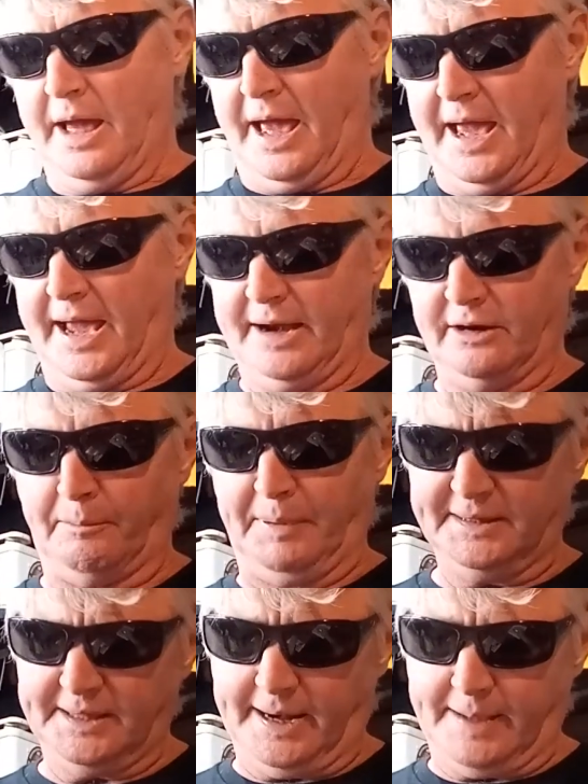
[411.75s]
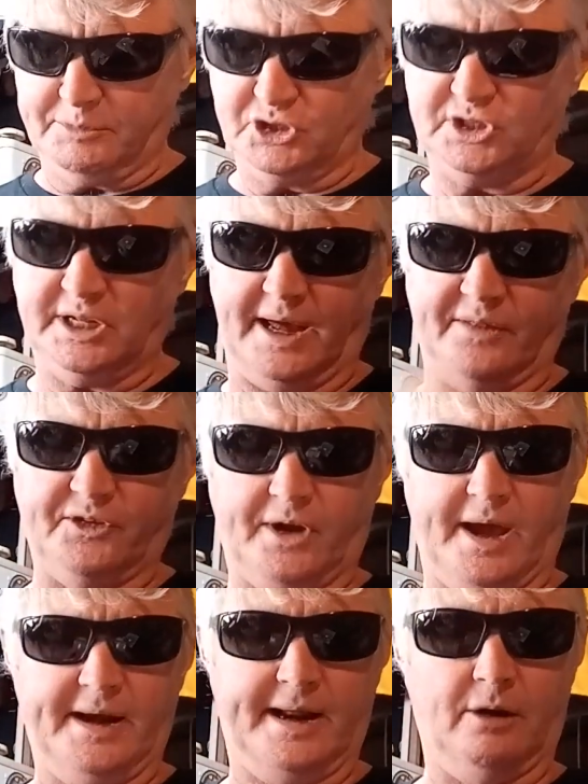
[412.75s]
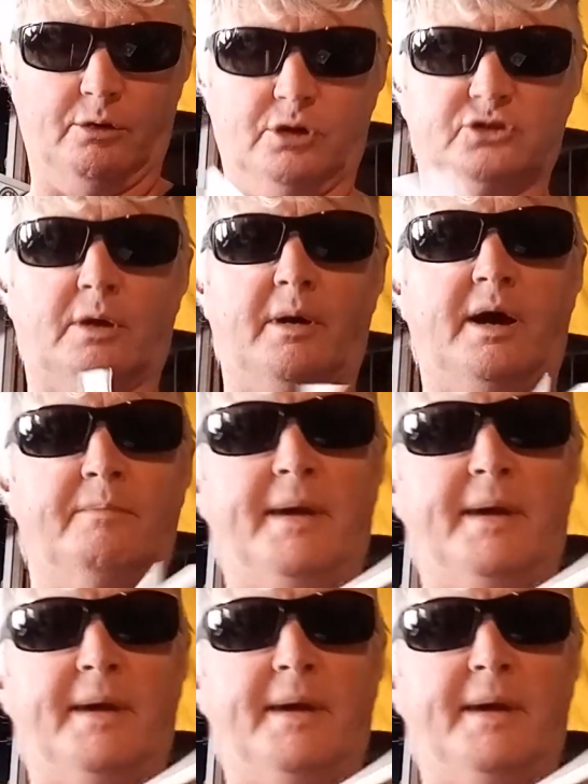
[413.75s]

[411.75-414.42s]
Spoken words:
And I picked that up just the other day and had a look, because a